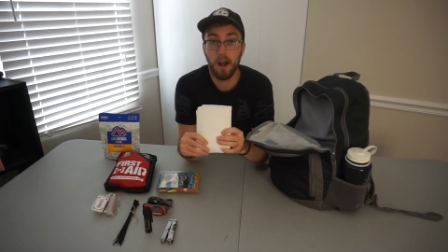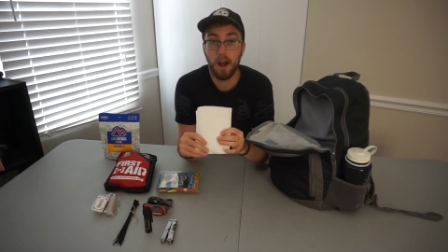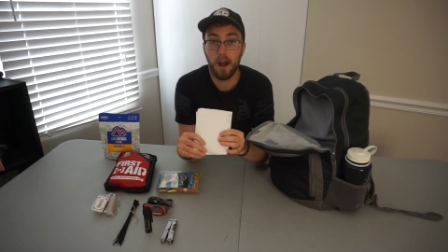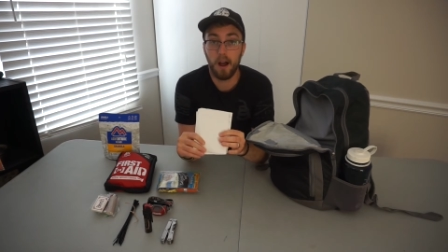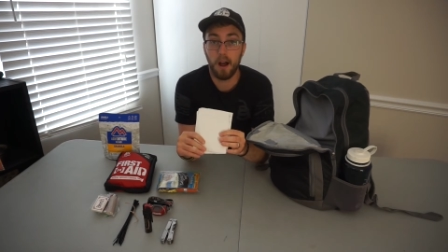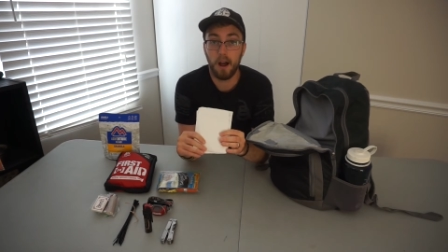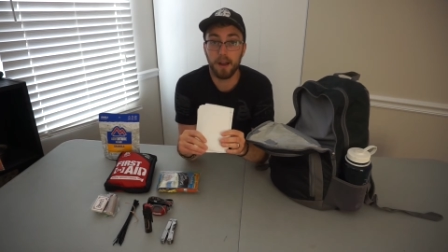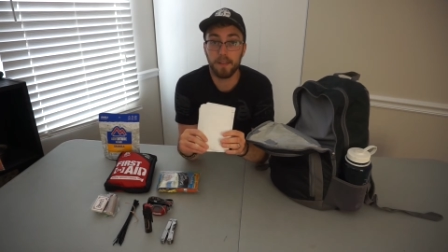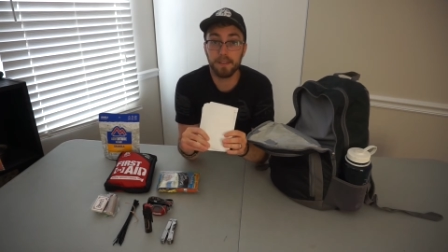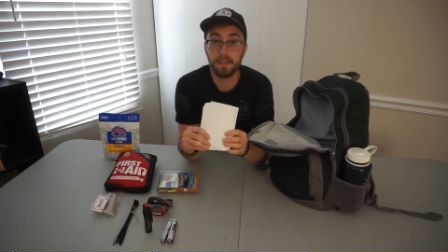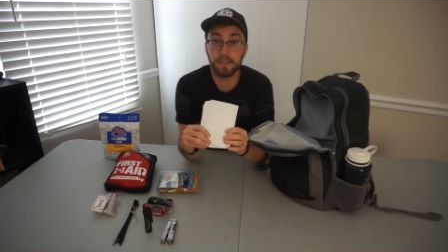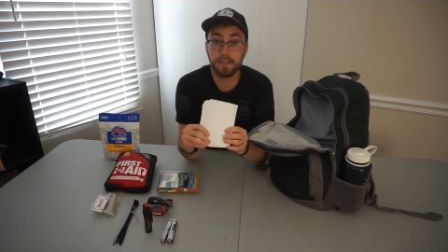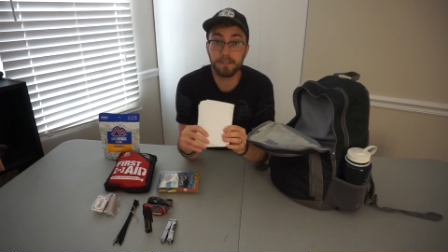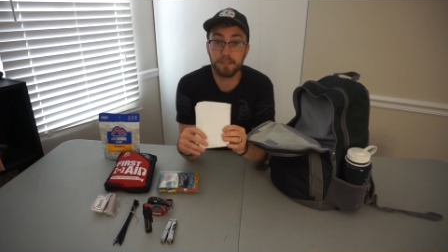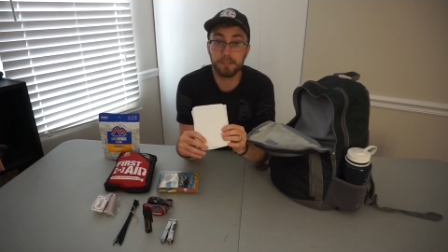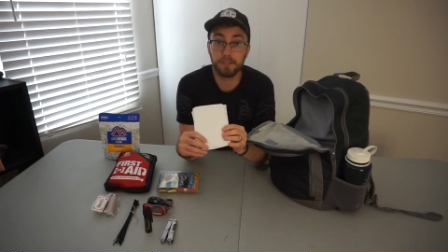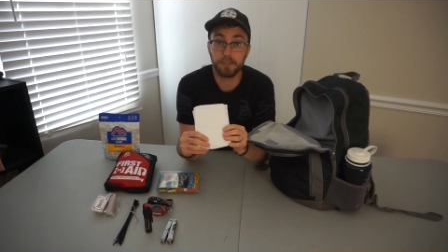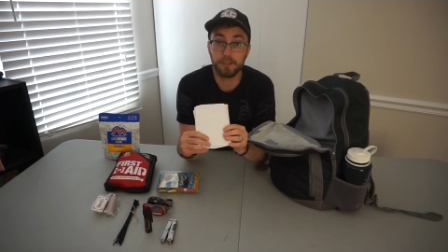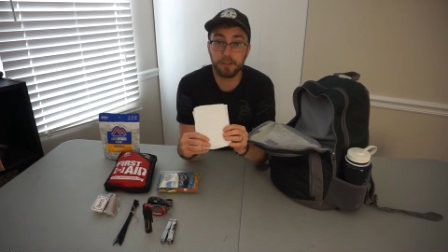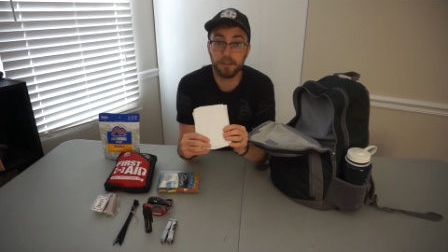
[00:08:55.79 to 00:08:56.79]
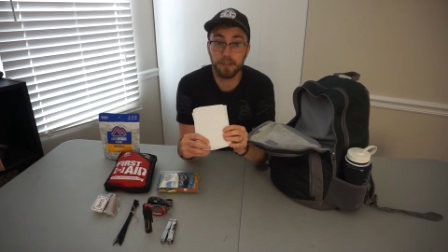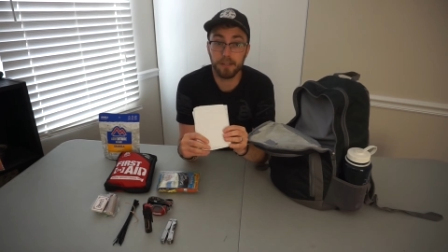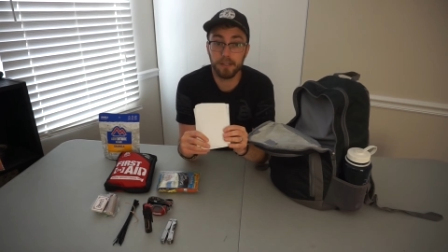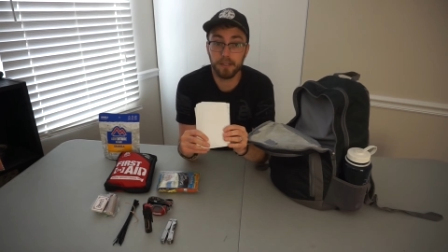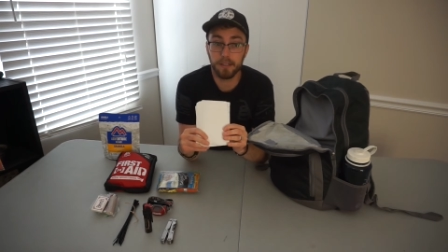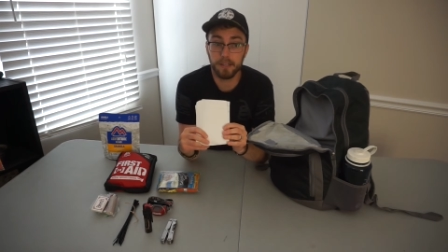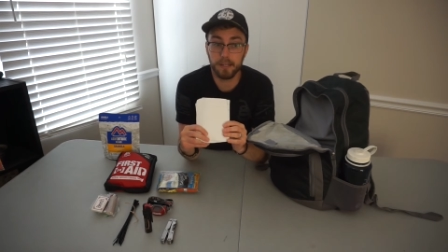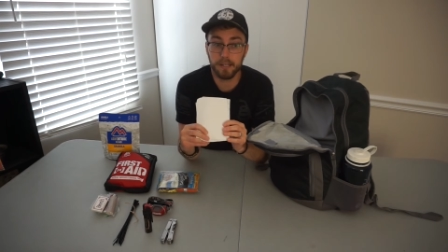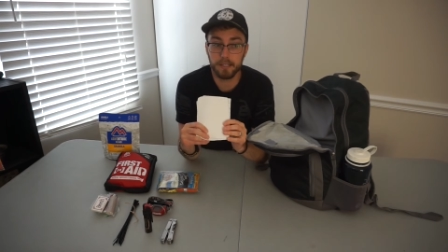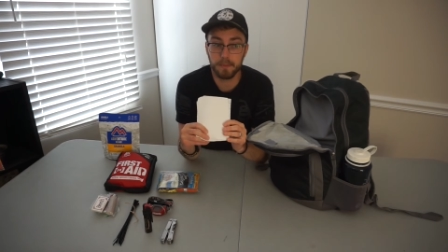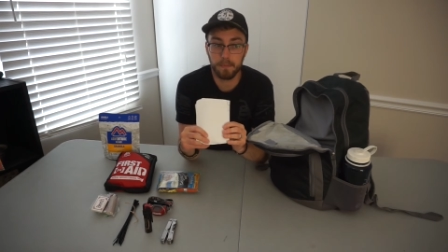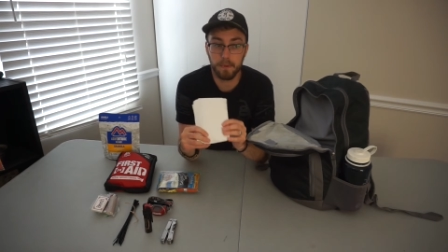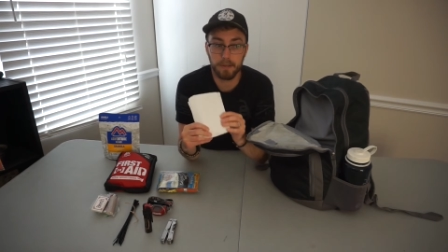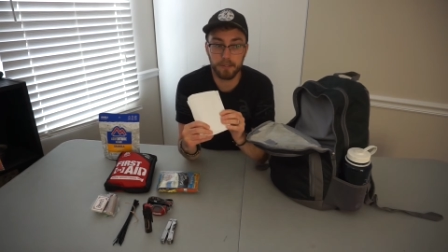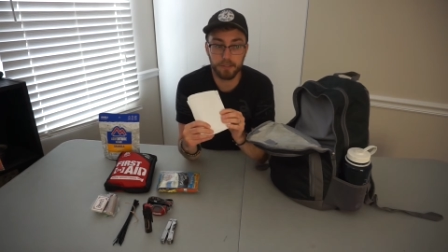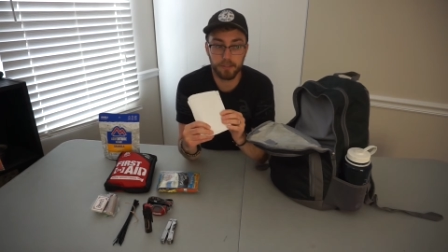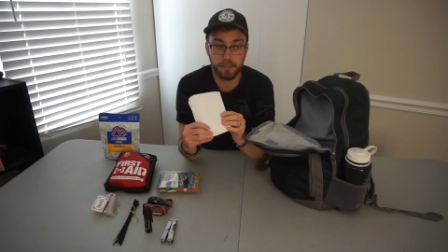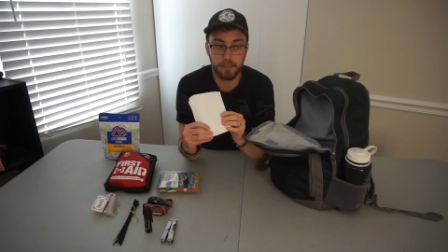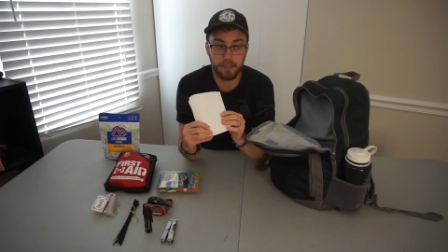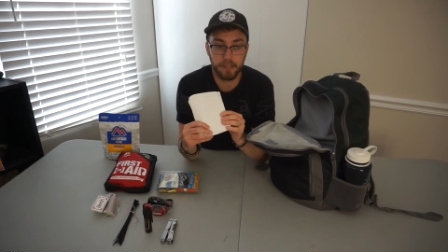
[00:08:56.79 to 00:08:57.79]
I think this is good,
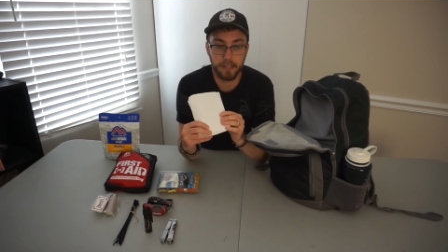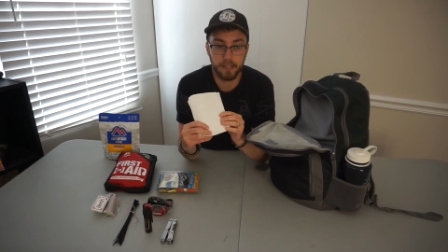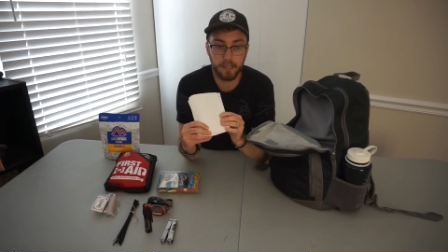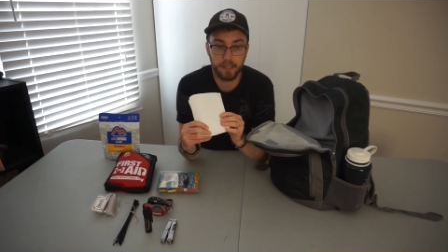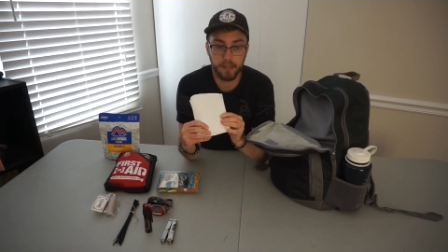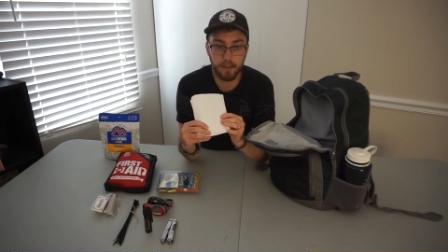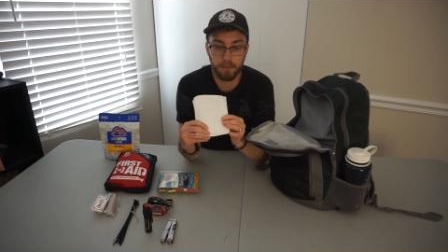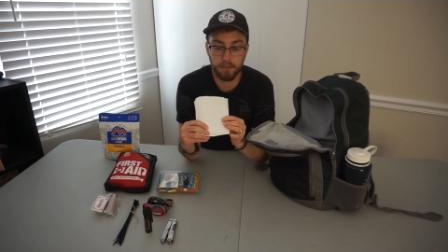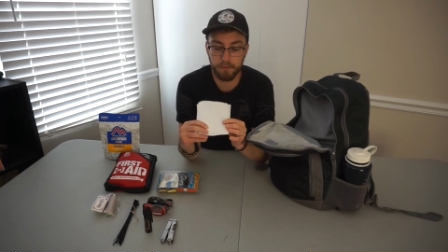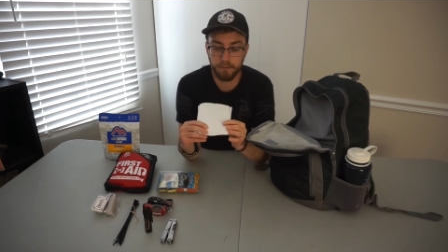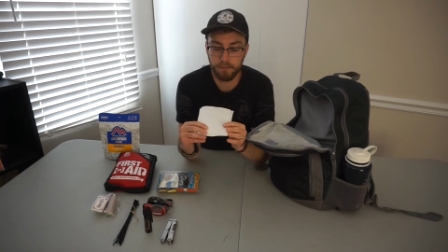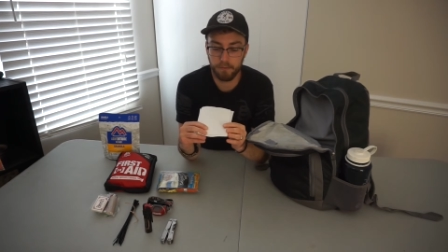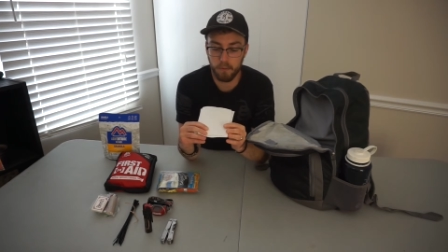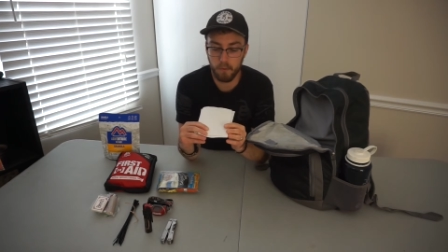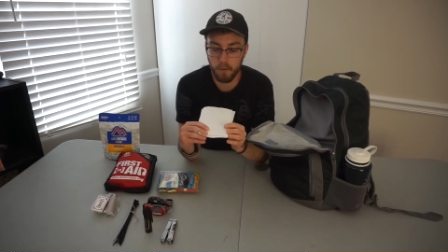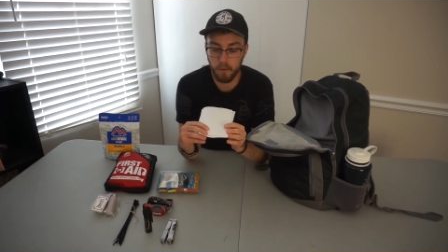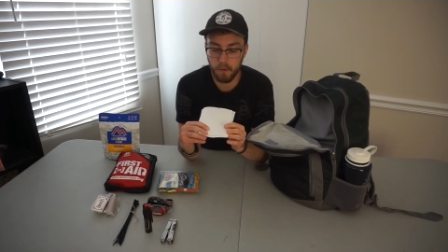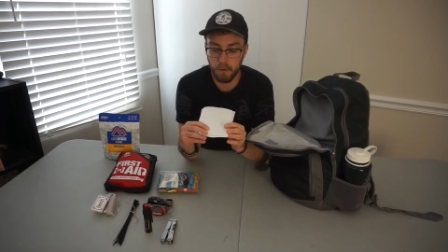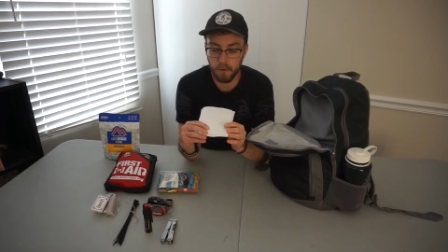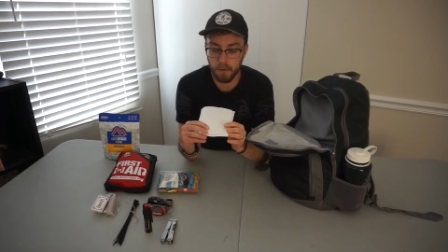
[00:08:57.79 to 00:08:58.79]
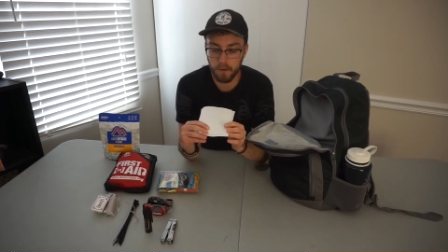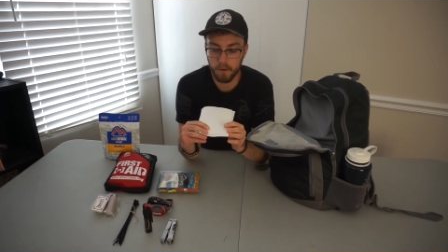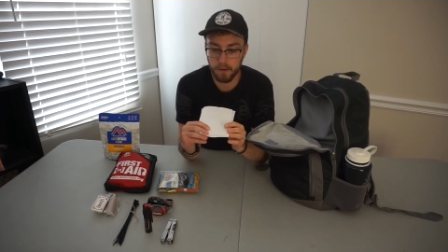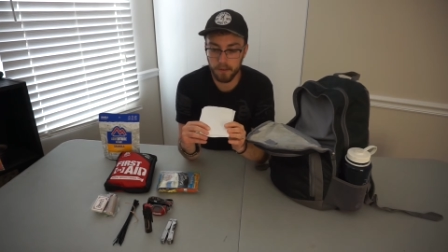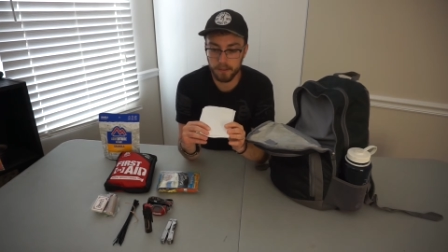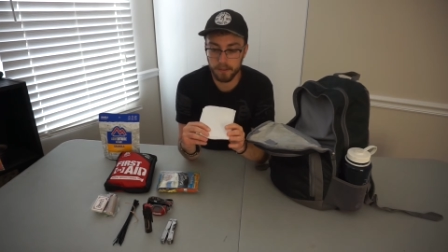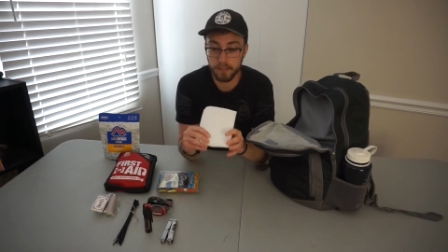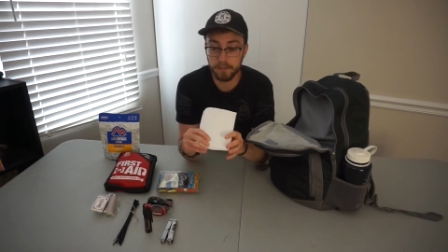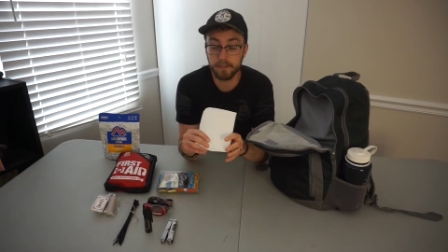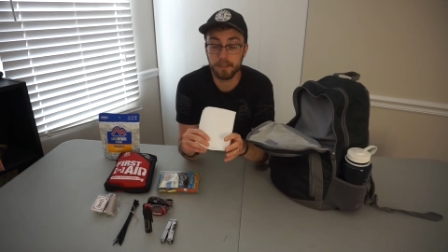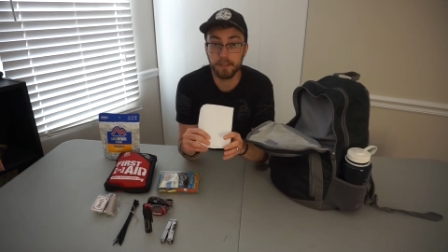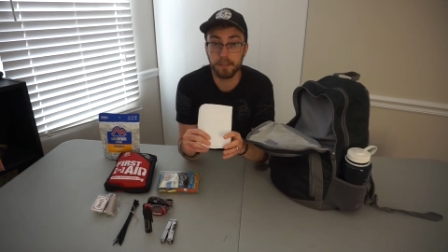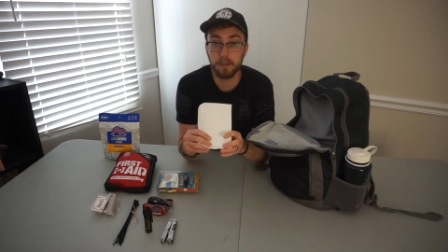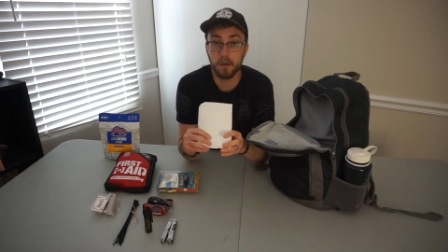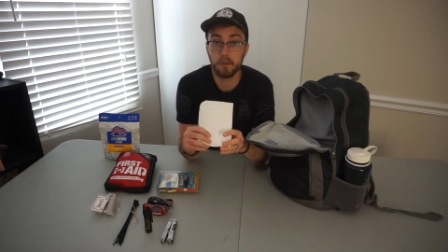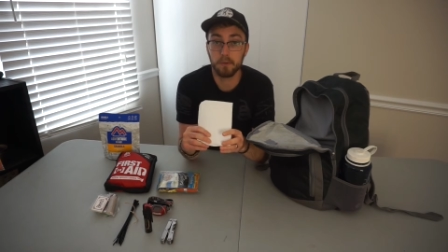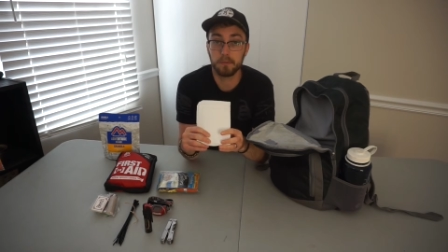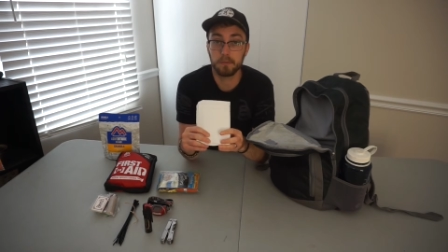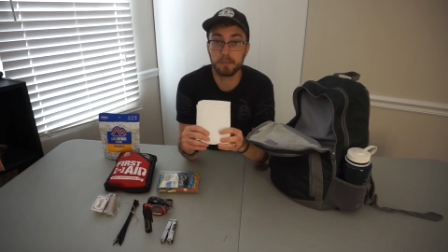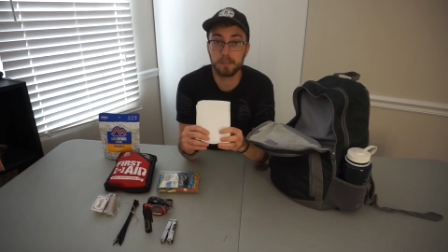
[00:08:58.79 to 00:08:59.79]
especially for leaving
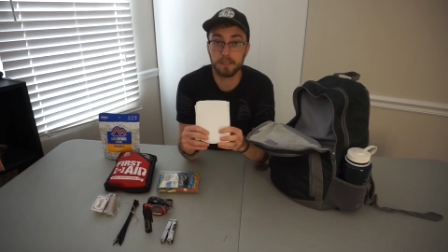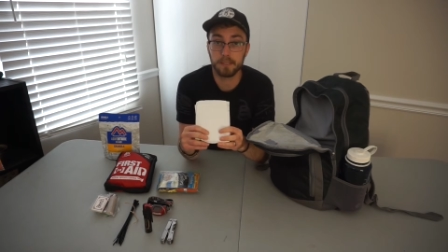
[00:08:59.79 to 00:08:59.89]
notes.